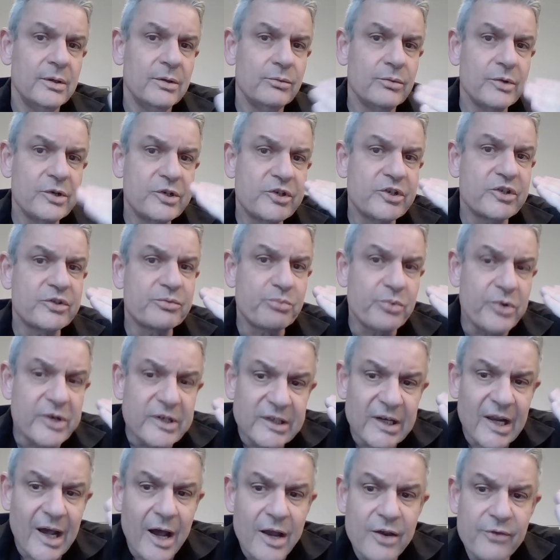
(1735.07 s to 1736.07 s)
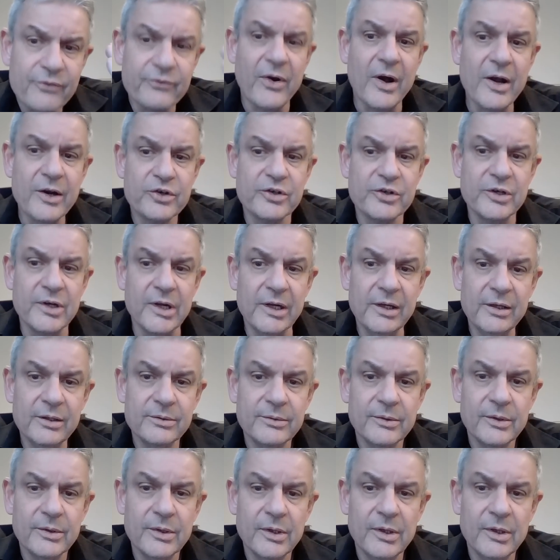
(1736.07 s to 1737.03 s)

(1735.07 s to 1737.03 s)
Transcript: which is pretty high functioning